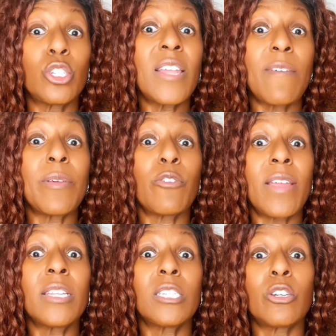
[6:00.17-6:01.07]
have been
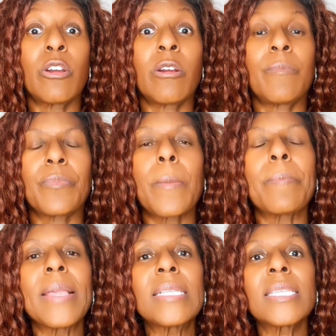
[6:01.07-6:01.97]
granted to her.
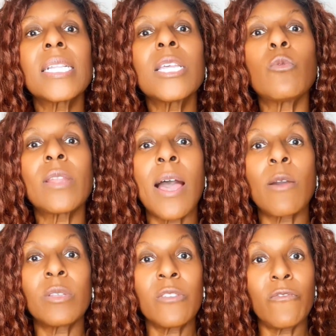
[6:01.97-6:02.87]
Basically, what I
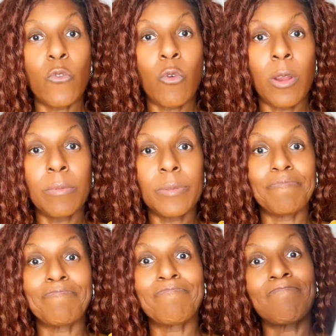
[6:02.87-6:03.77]
was informed
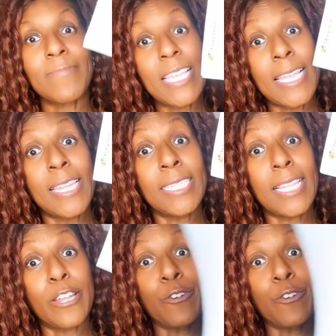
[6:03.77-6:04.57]
in this letter